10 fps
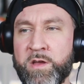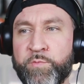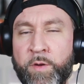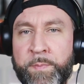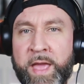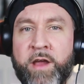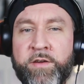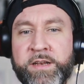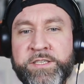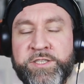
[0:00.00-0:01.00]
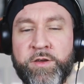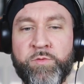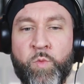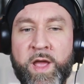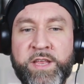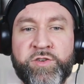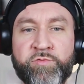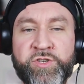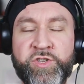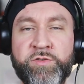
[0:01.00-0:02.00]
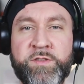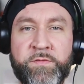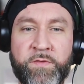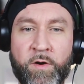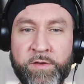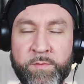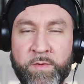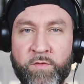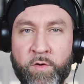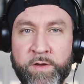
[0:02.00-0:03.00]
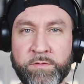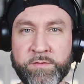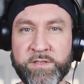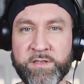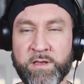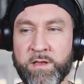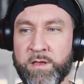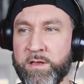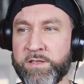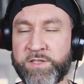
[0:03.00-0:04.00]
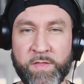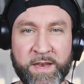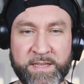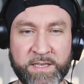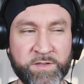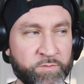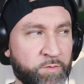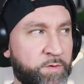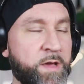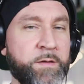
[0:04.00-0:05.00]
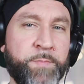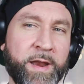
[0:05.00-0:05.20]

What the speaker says: prepare it in a certain way to reduce the volume of oils so that it doesn't ruin it.